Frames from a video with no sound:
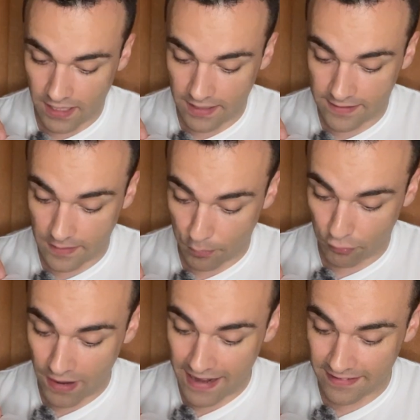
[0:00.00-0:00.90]
It's
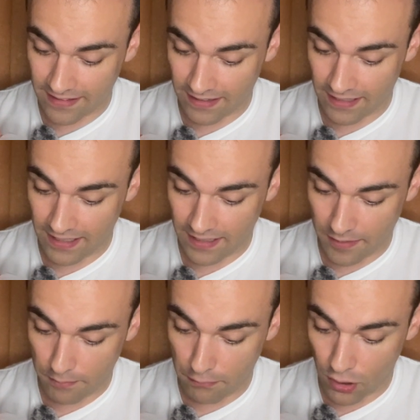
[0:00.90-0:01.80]
surprisingly
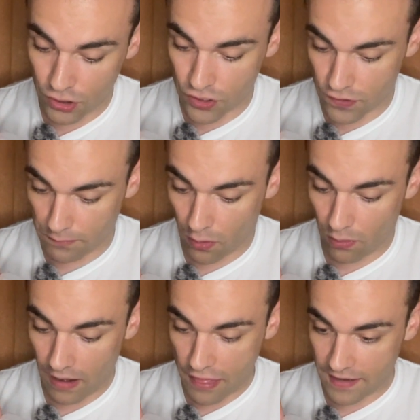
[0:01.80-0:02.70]
much
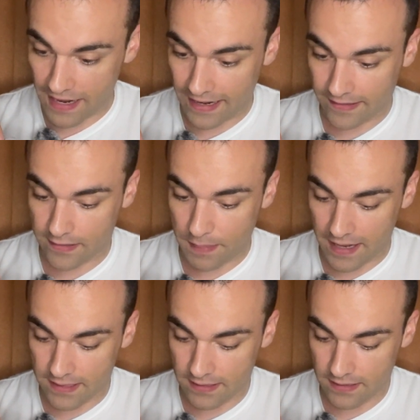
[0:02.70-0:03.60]
smaller than I
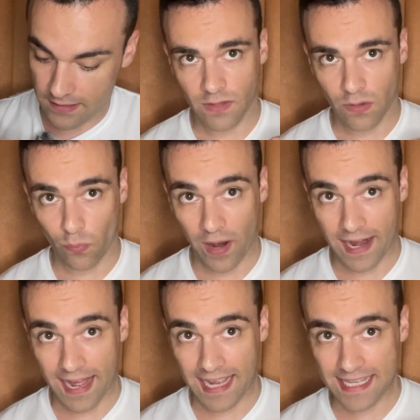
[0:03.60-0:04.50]
expected. When
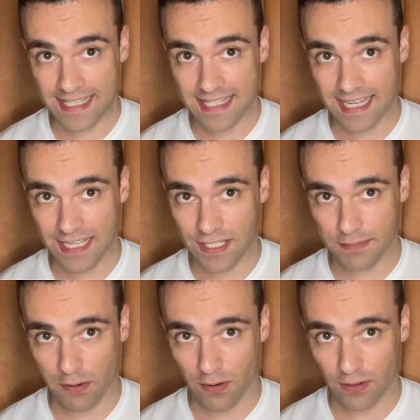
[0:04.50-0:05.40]
I say
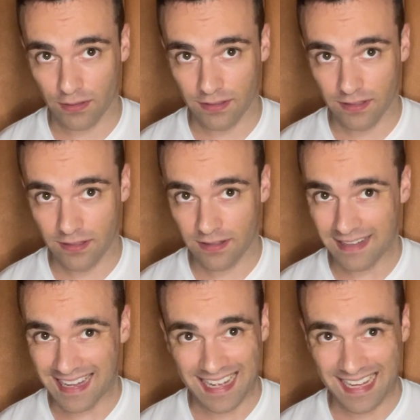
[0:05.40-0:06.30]
small,
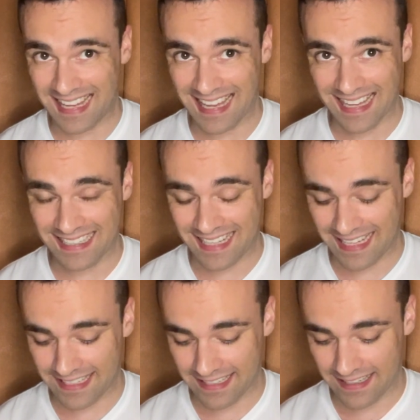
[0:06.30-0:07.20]
I ain't
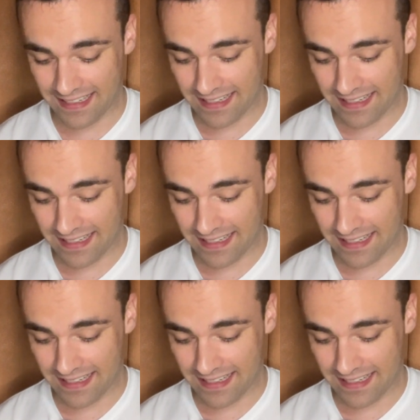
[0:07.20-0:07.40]
kidding.